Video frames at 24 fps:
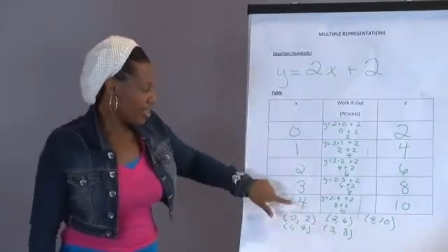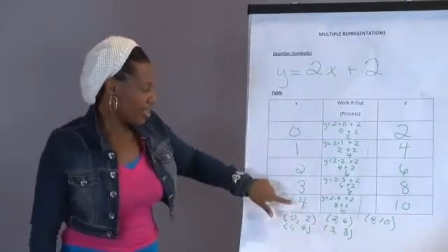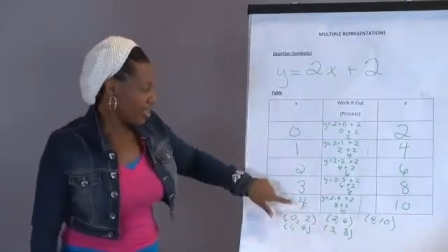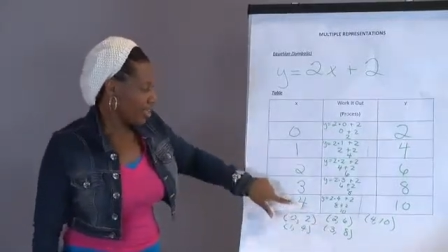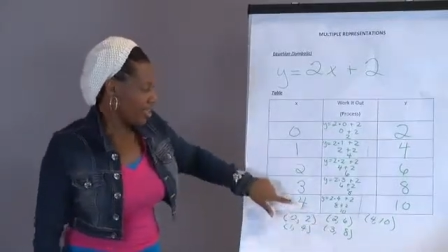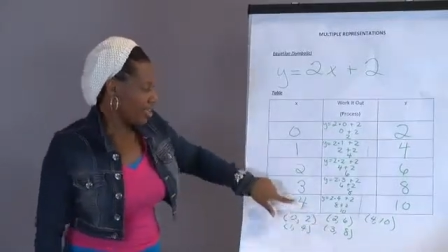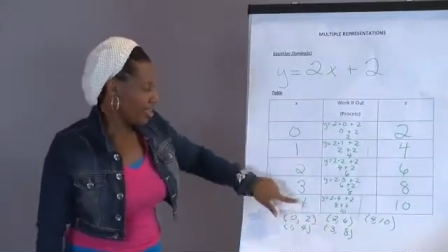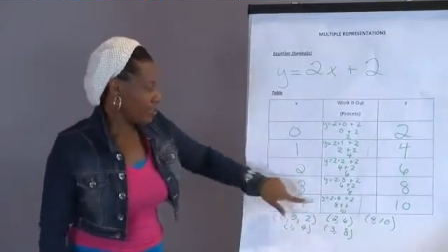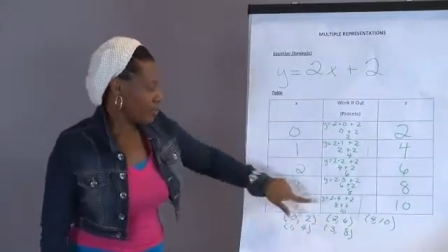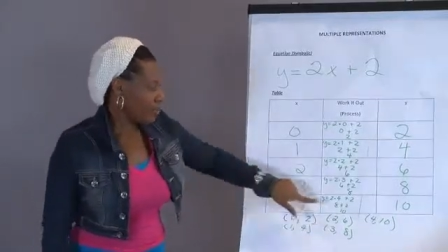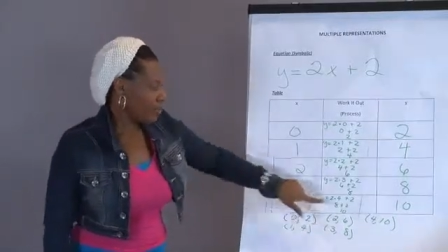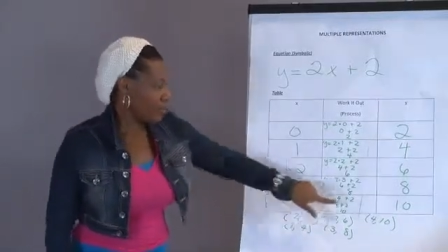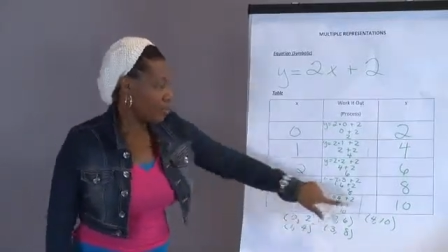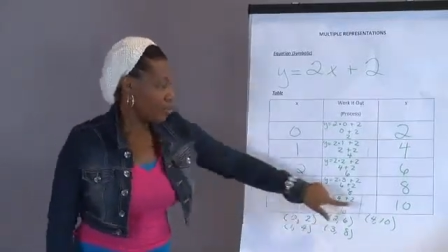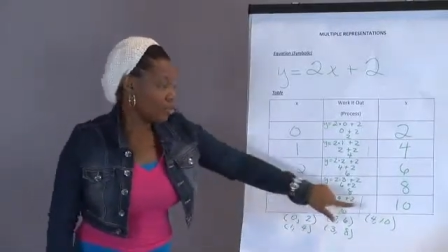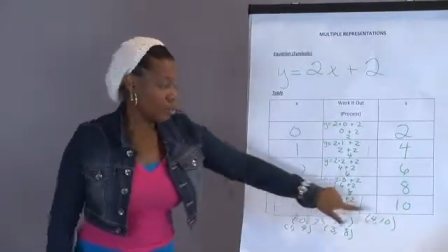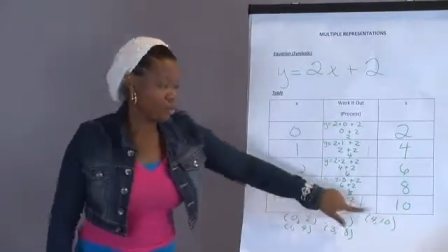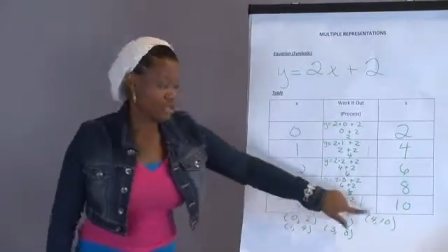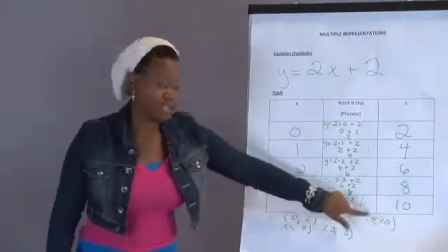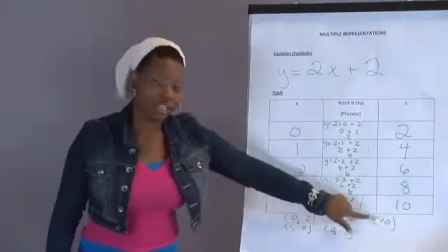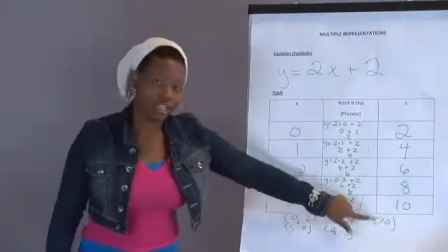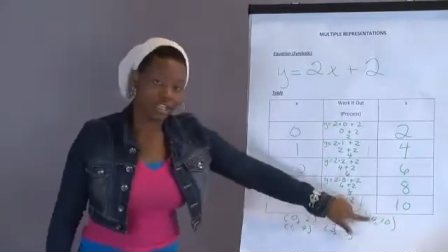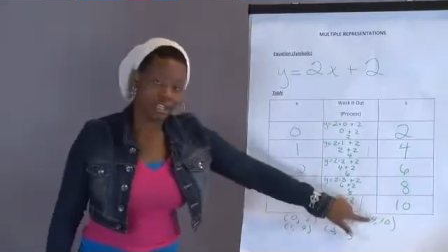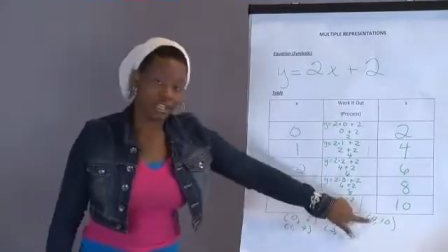then
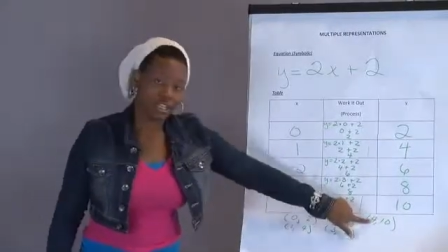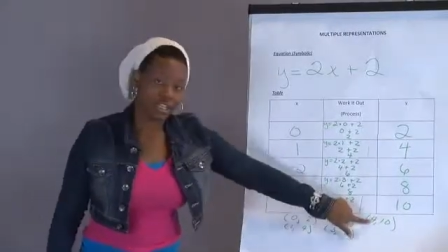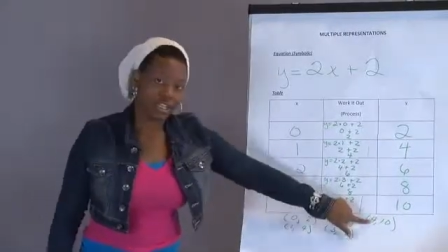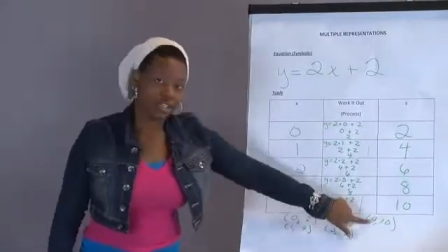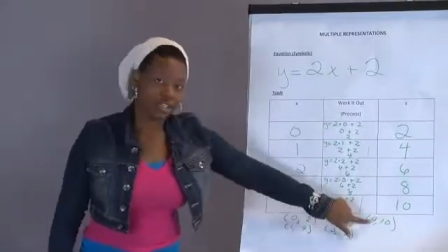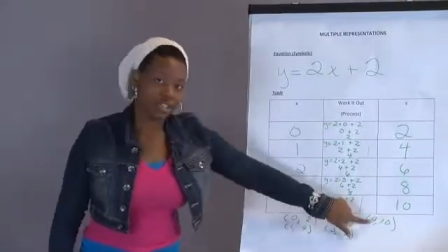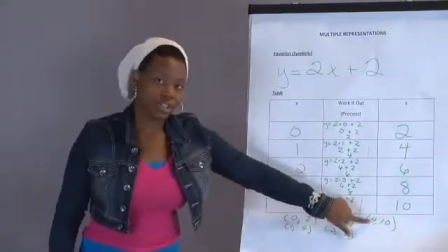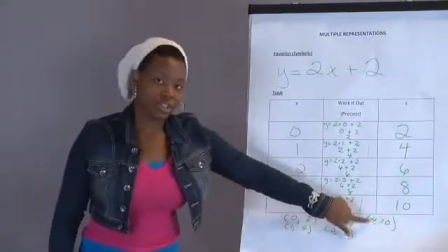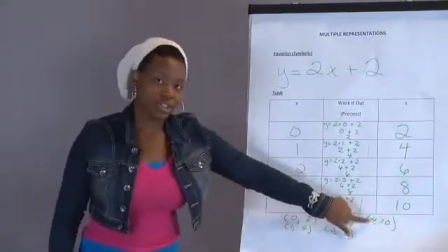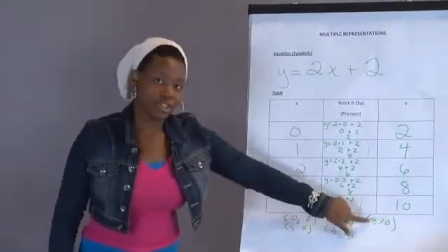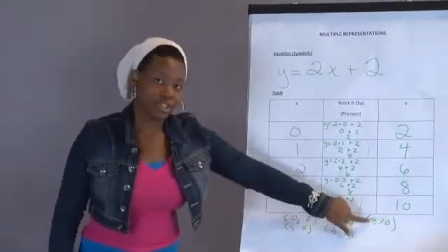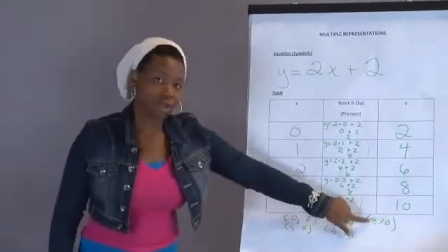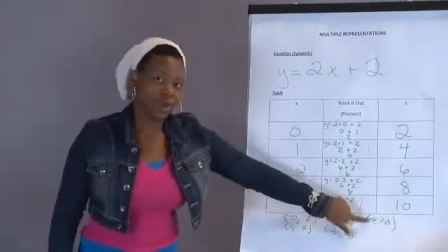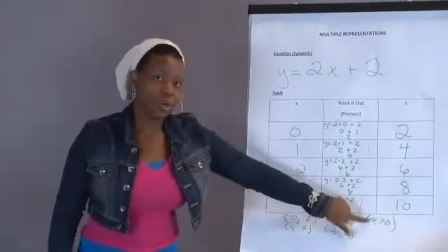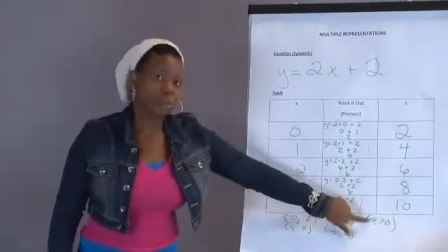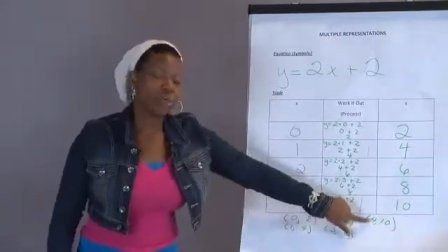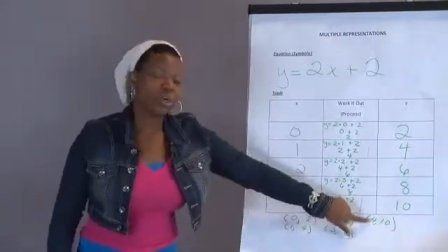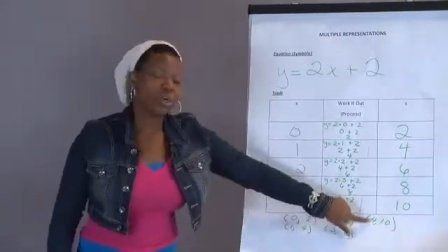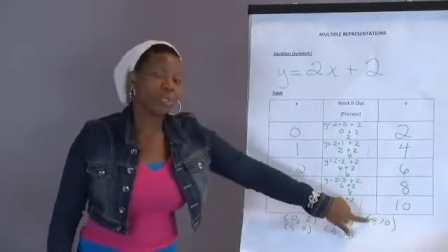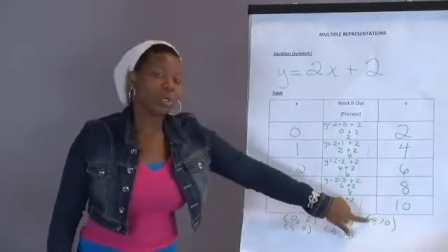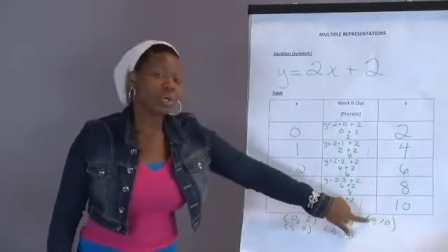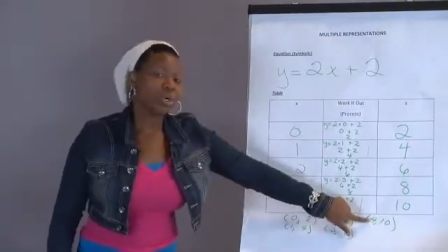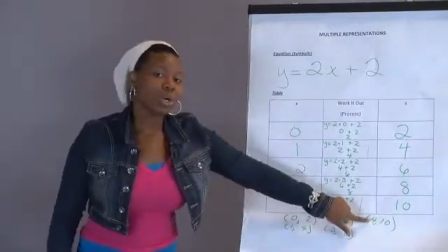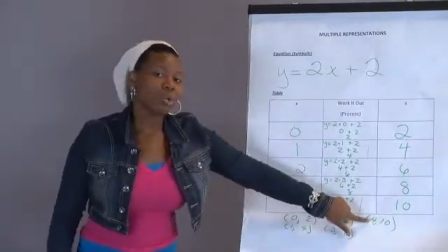410.
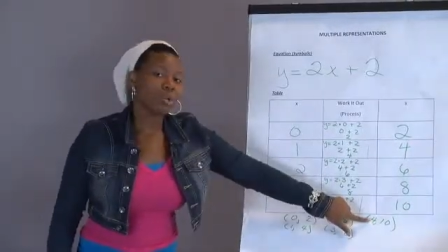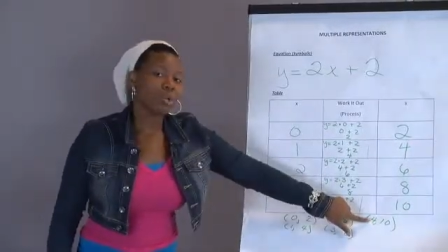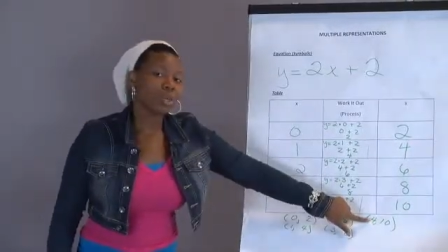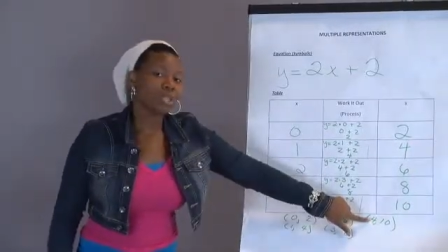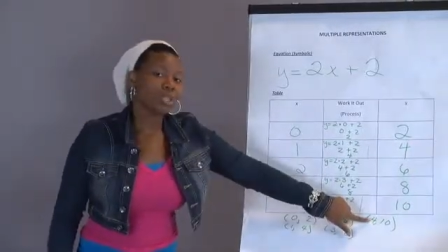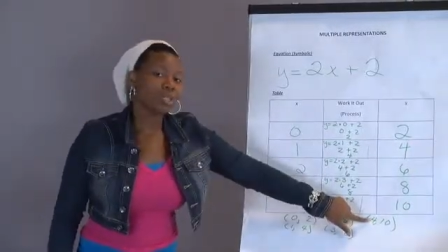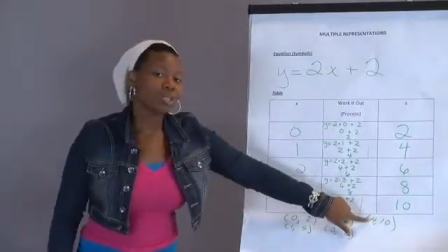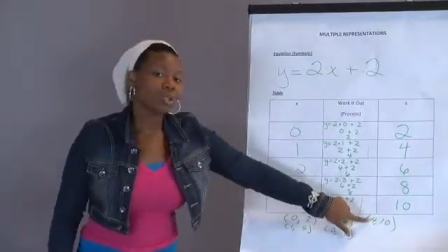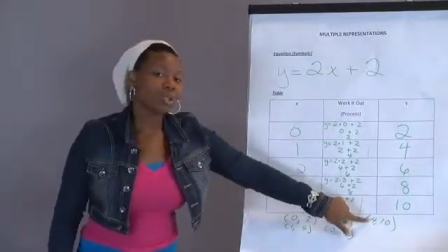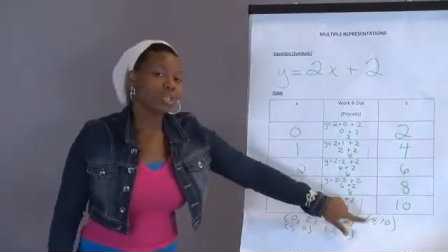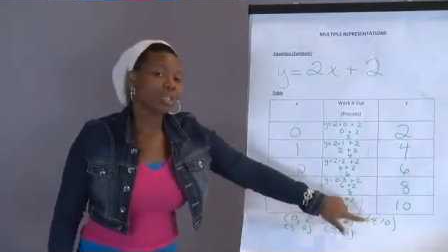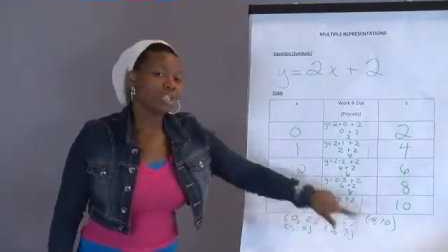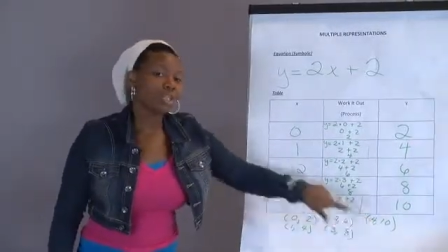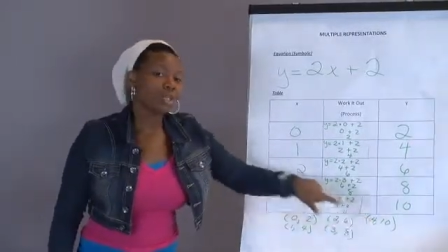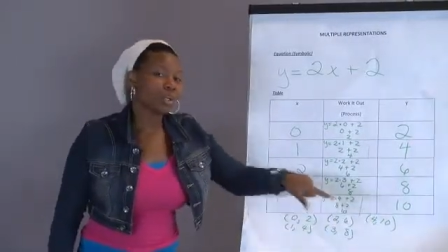What do I want to do with these